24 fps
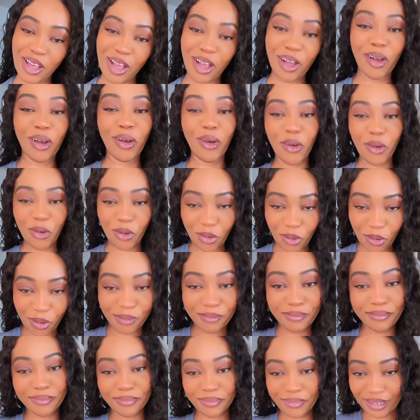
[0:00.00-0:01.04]
Oh
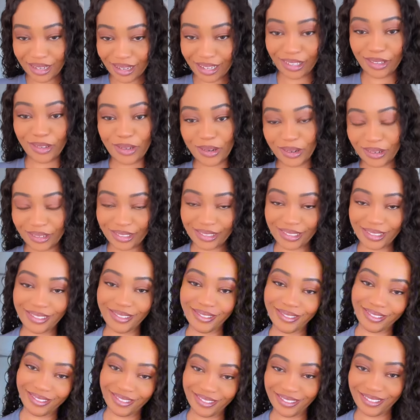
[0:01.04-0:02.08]
my god,
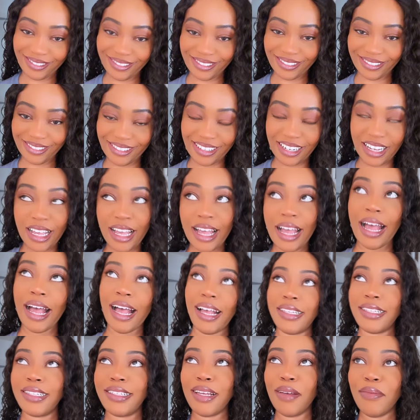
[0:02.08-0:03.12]
as
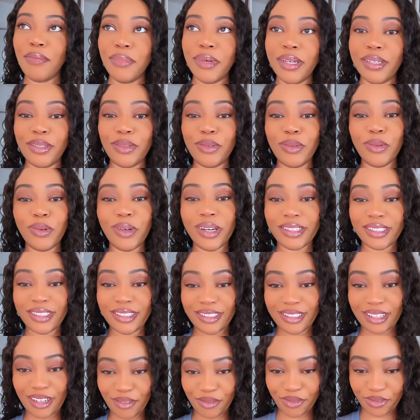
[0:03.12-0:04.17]
somebody who has
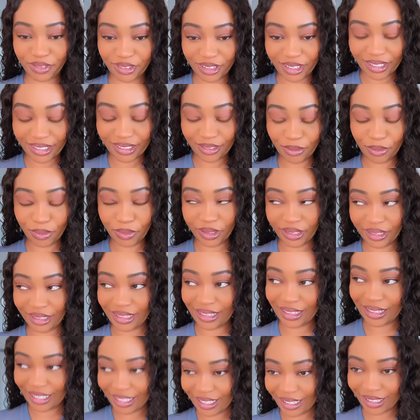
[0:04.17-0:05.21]
suffered with
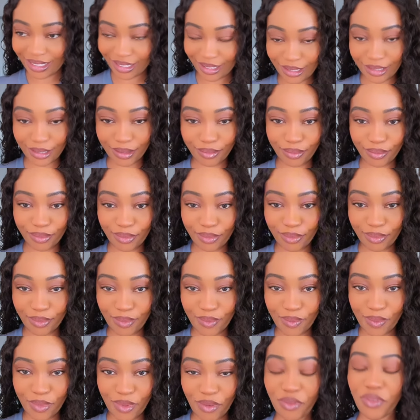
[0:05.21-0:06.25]
this
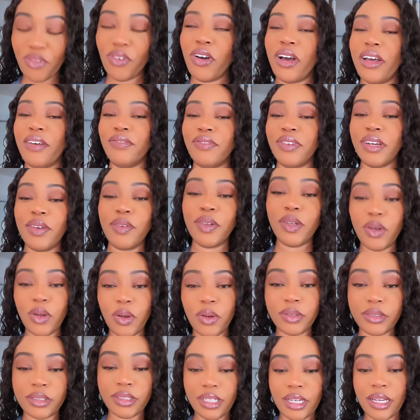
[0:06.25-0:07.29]
for a very long
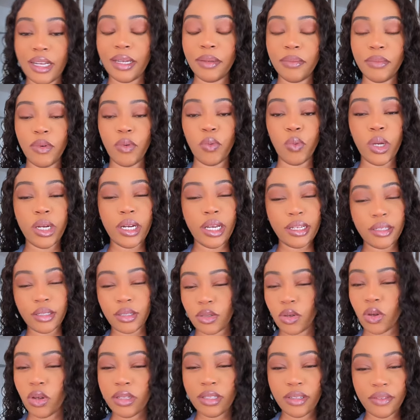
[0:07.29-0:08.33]
time, when I saw
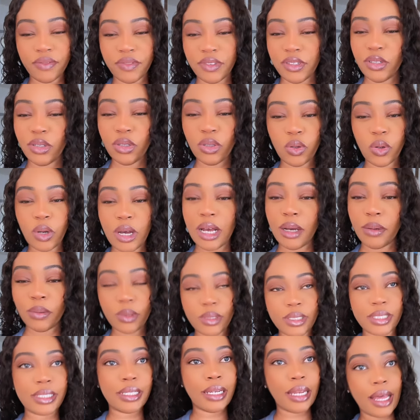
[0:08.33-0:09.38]
the video I
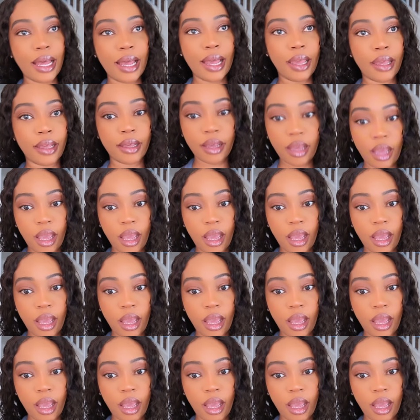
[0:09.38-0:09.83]
was like,